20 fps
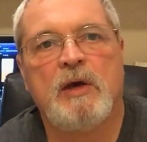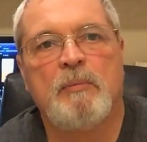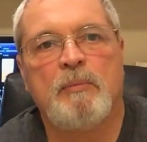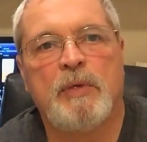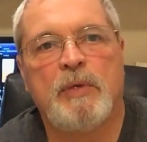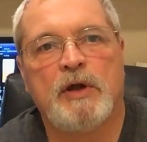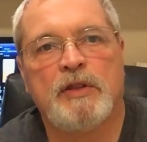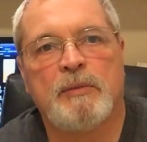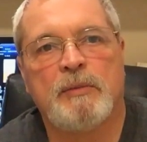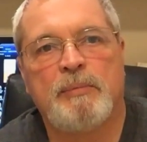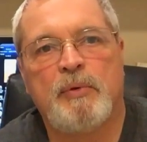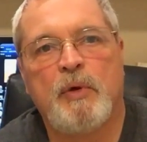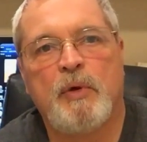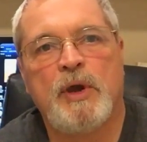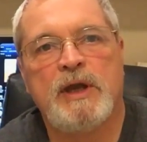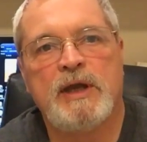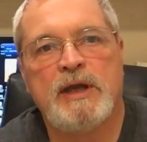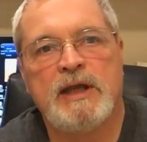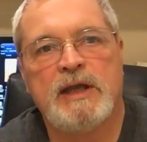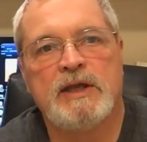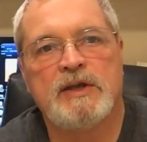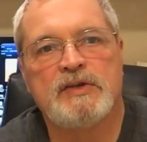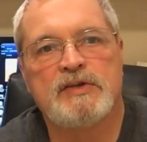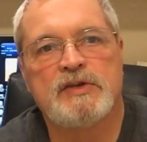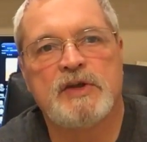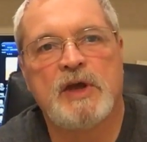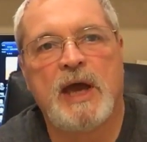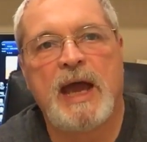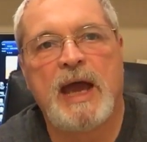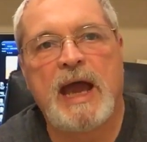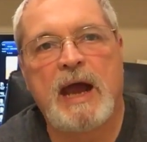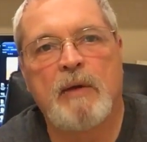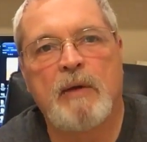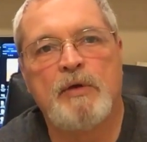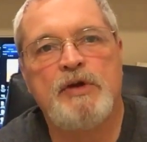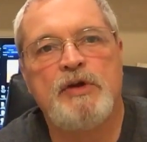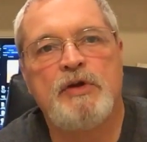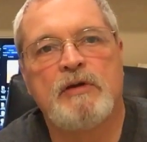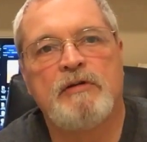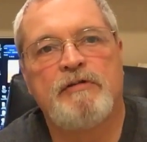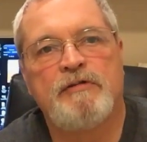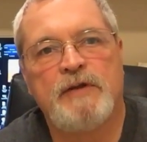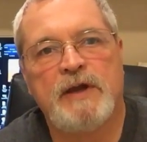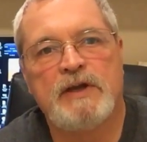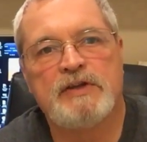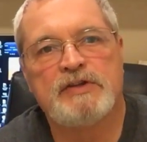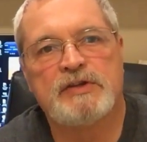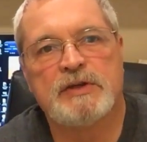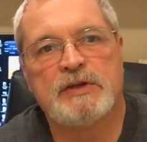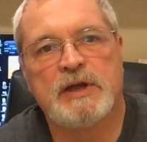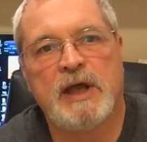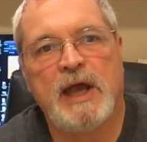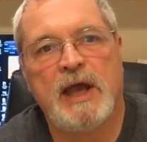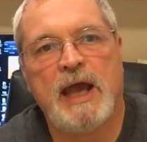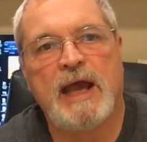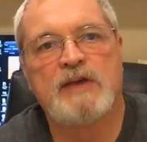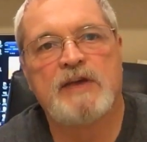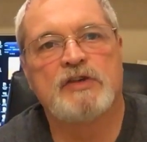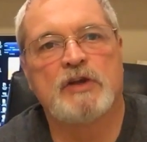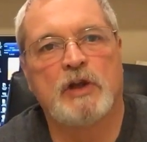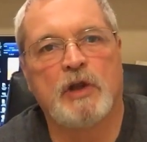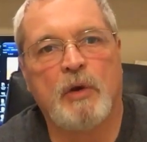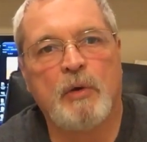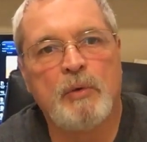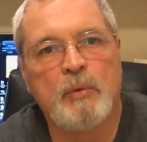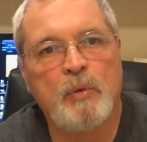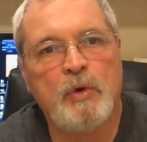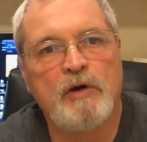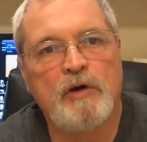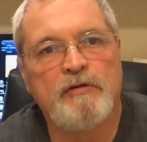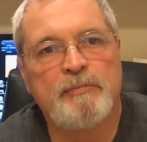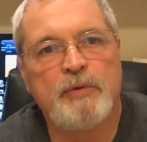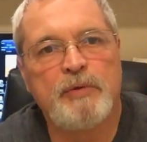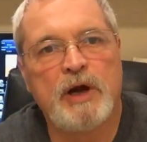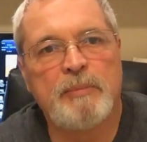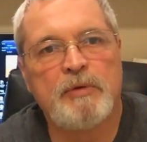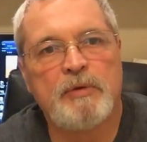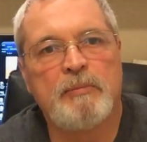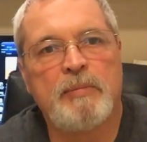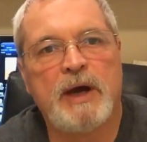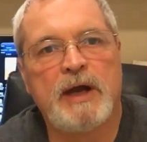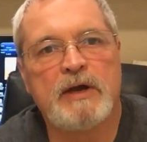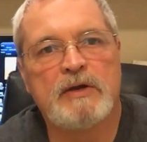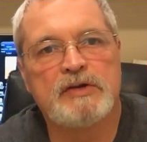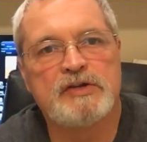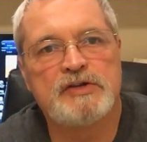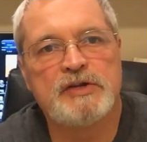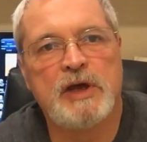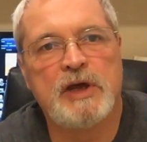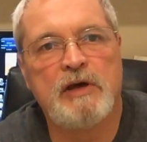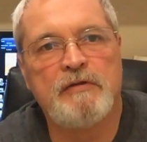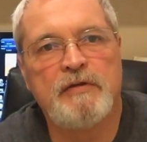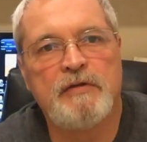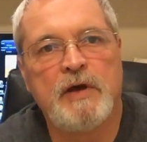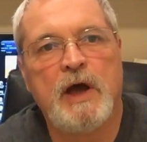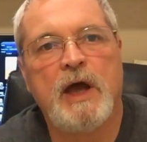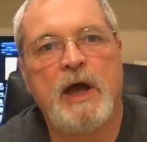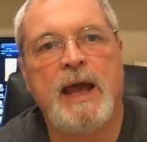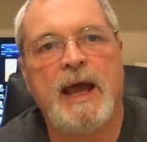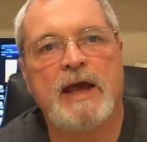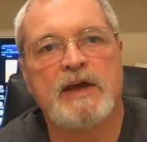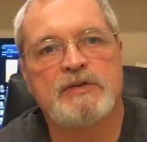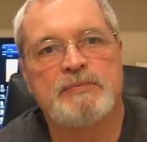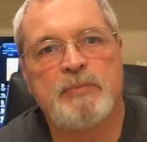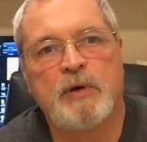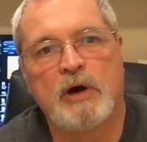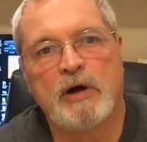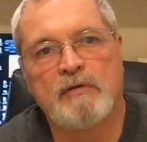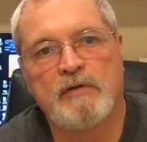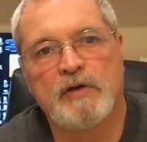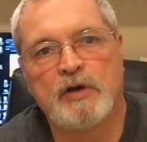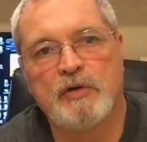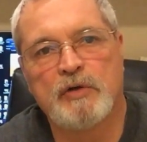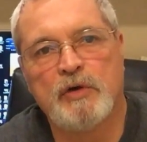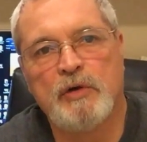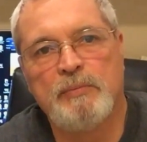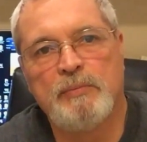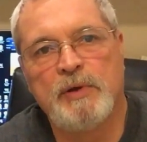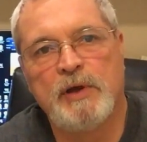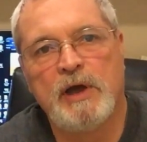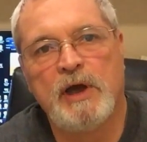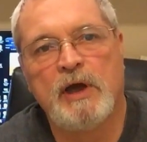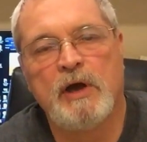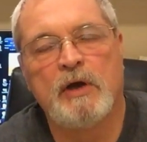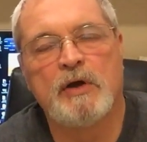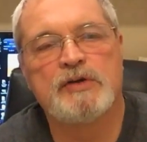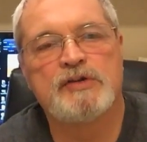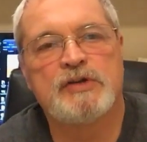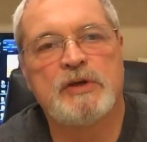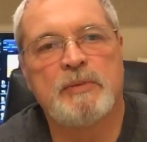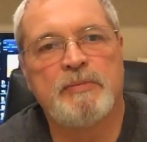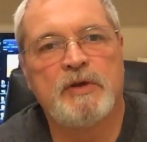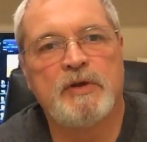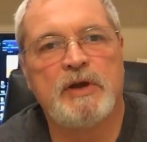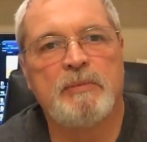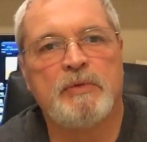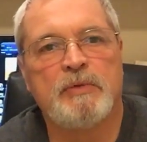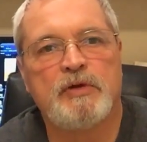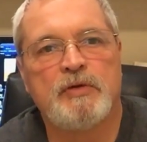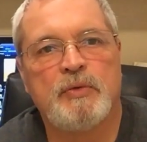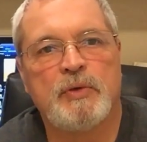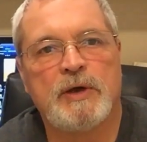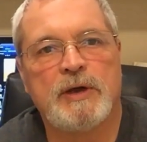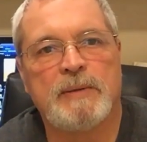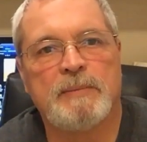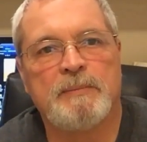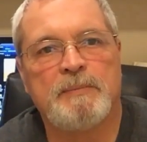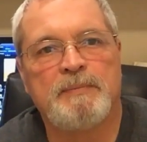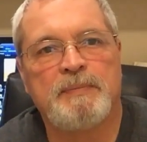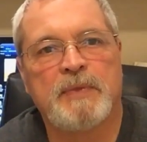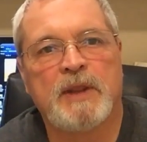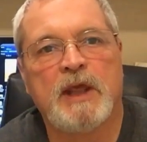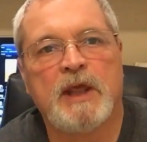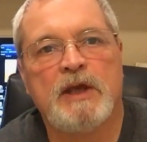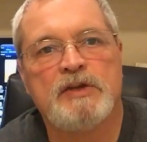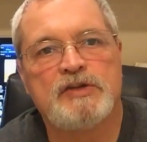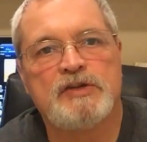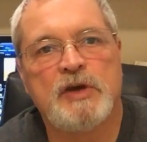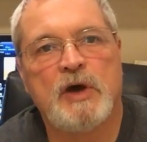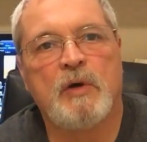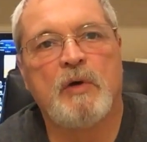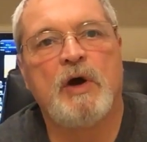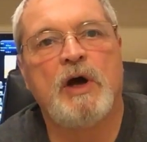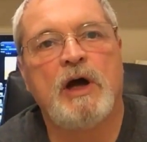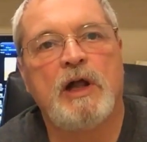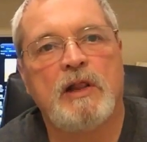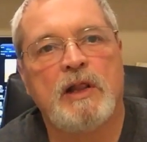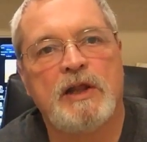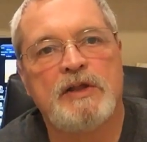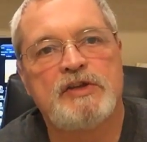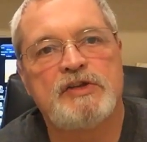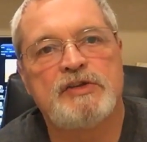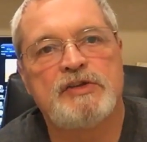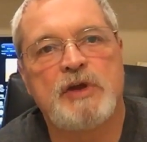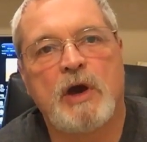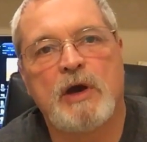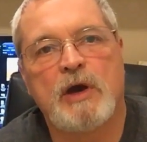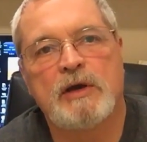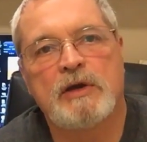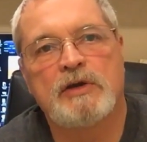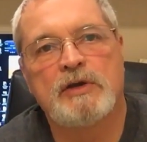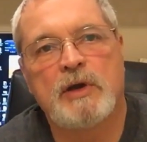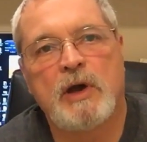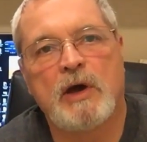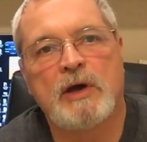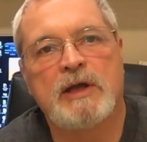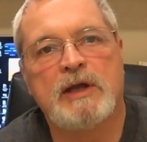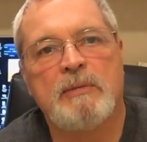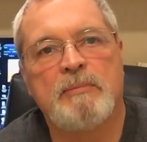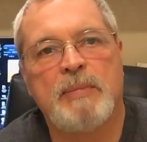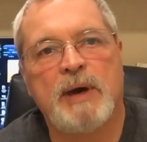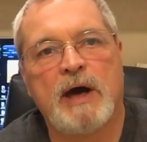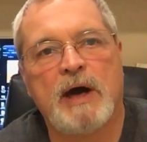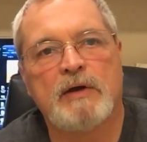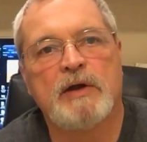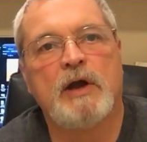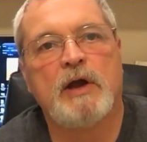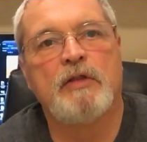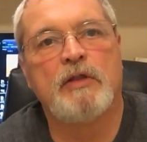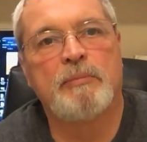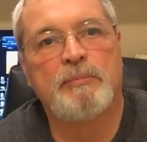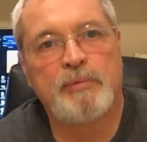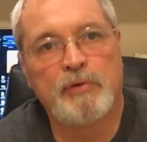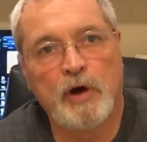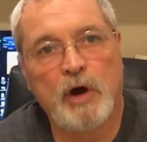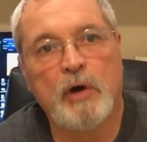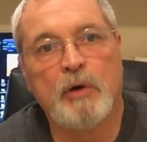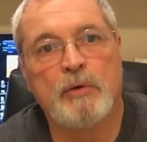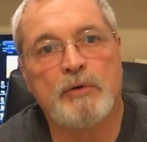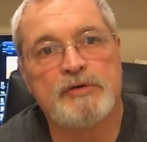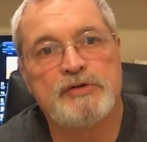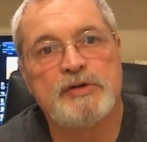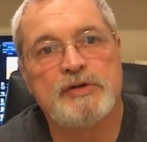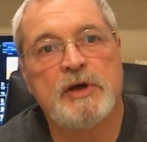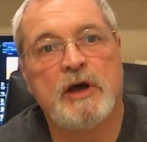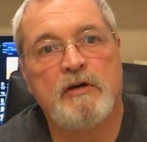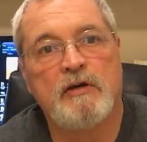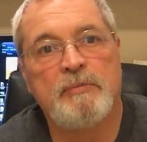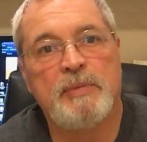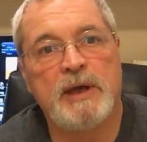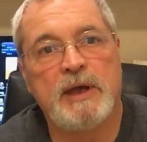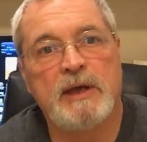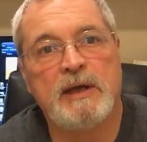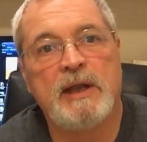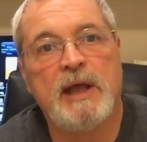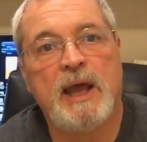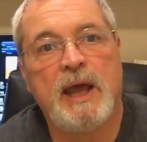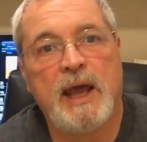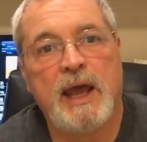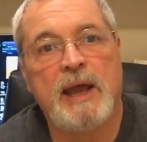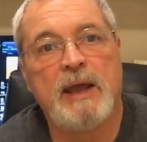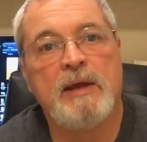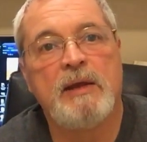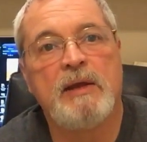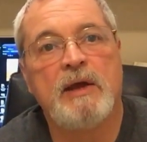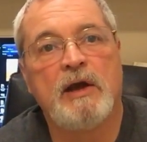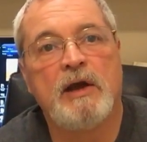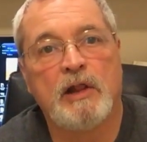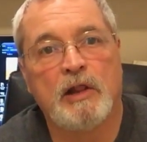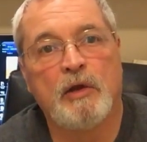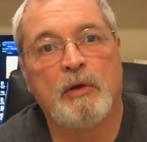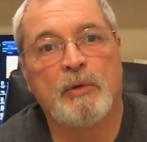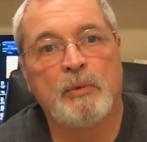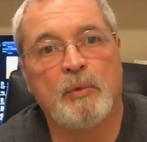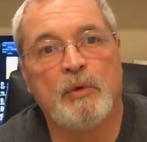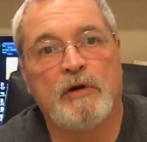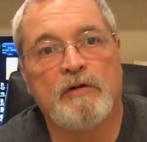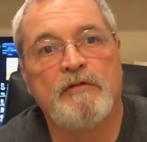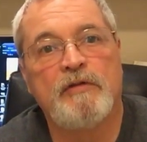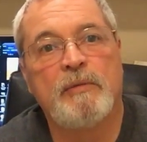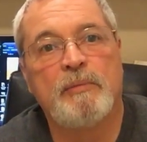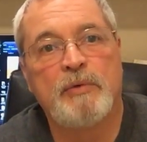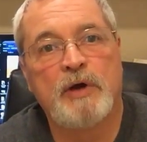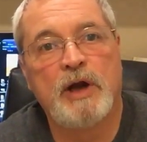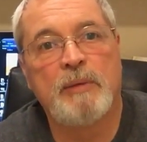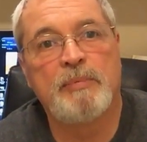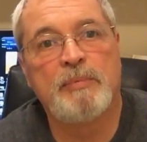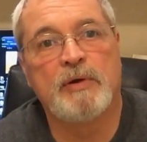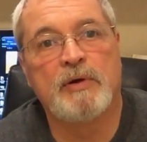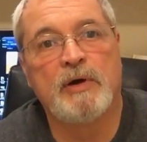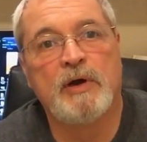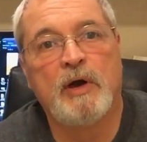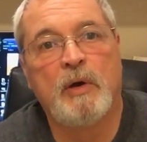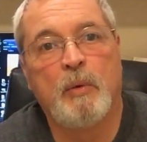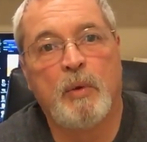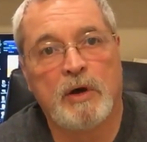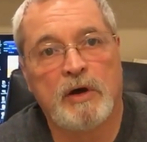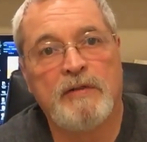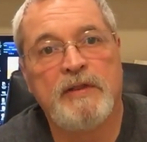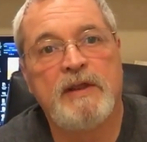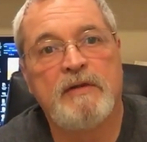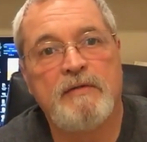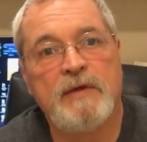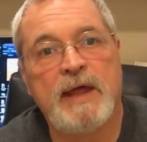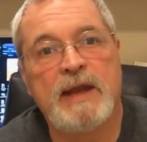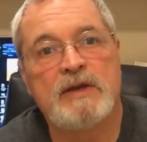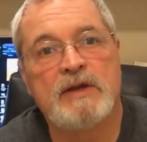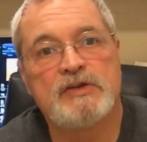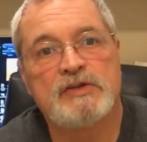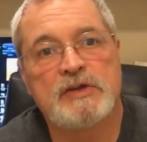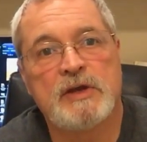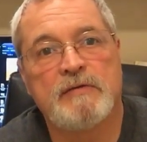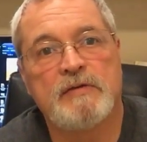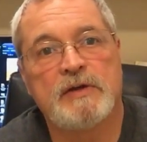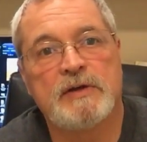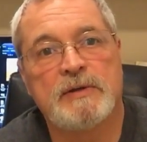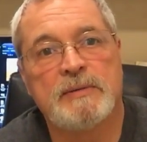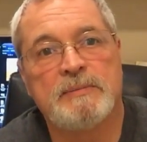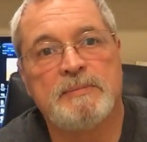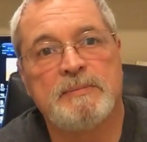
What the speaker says: But the point is, how are you going to face it? As a lone wolf prepper by yourself, as part of a group, or something in between? So let's start talking about the pros of being a lone wolf prepper. What are the advantages of it?